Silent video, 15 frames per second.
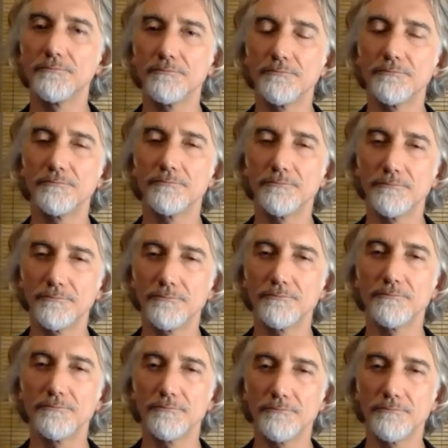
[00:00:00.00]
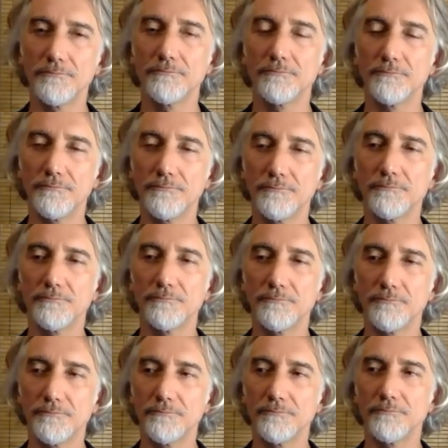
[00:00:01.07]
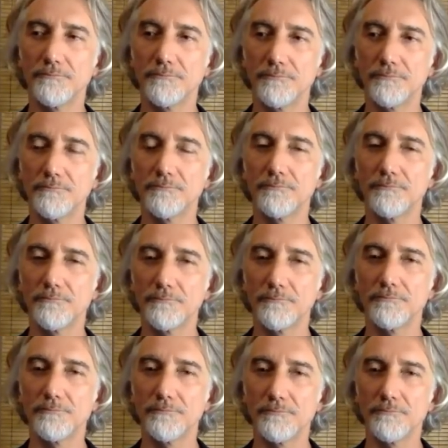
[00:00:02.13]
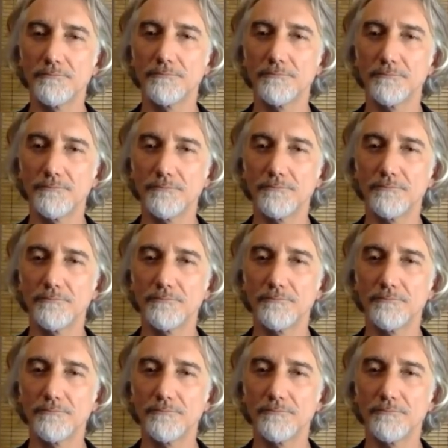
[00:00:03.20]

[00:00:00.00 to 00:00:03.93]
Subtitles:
This person isn't speaking.